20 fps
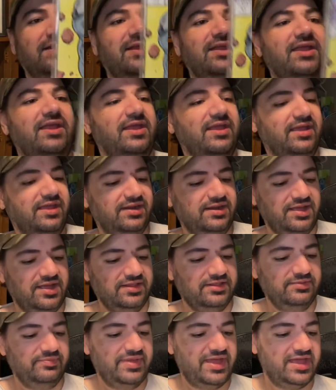And
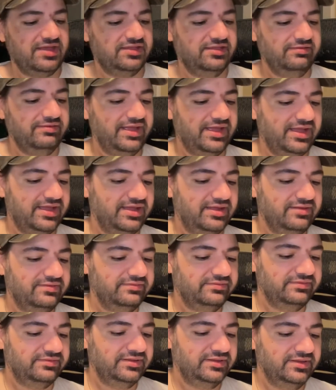on the back you have
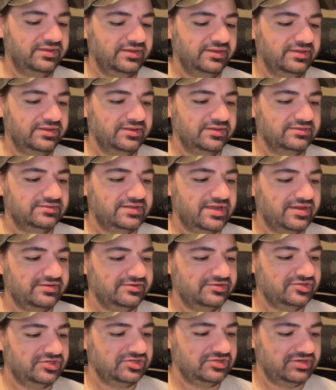
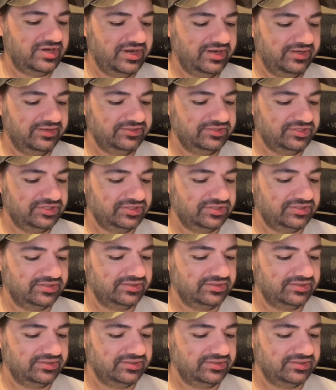Doctor Strange,